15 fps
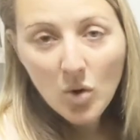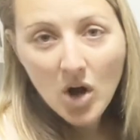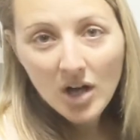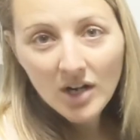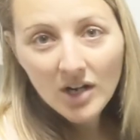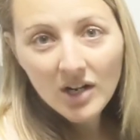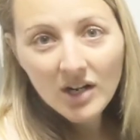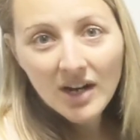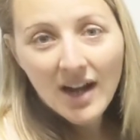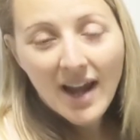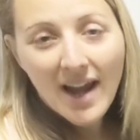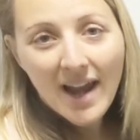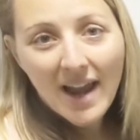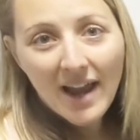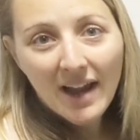water
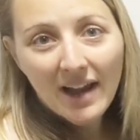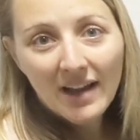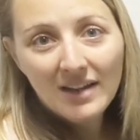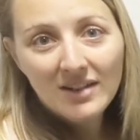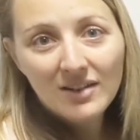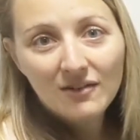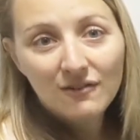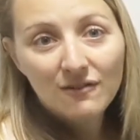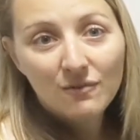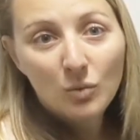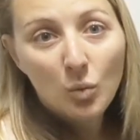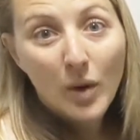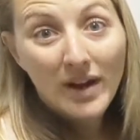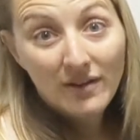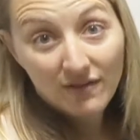and
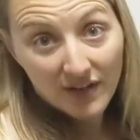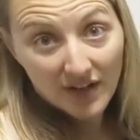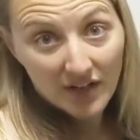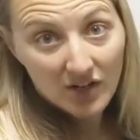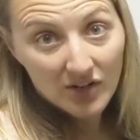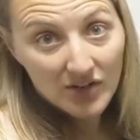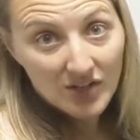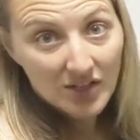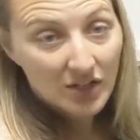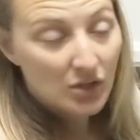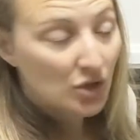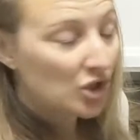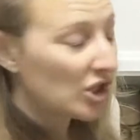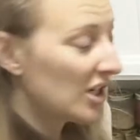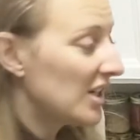white vinegar
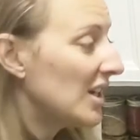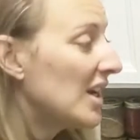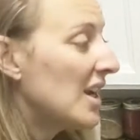solution.